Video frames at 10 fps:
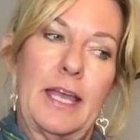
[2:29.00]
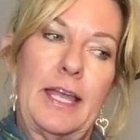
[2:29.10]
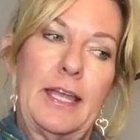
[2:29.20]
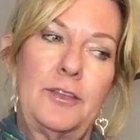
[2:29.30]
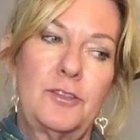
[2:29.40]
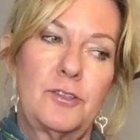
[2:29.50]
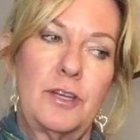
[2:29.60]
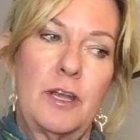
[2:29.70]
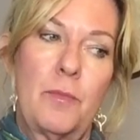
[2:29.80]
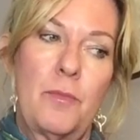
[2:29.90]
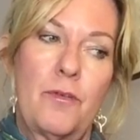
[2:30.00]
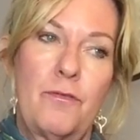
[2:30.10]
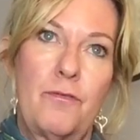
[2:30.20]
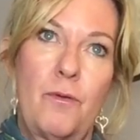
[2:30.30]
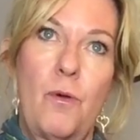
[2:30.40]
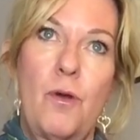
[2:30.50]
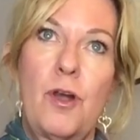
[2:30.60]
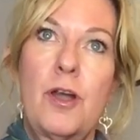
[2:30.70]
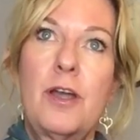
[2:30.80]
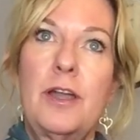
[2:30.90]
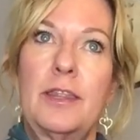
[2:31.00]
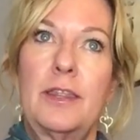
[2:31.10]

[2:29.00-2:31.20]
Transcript: And string number 4.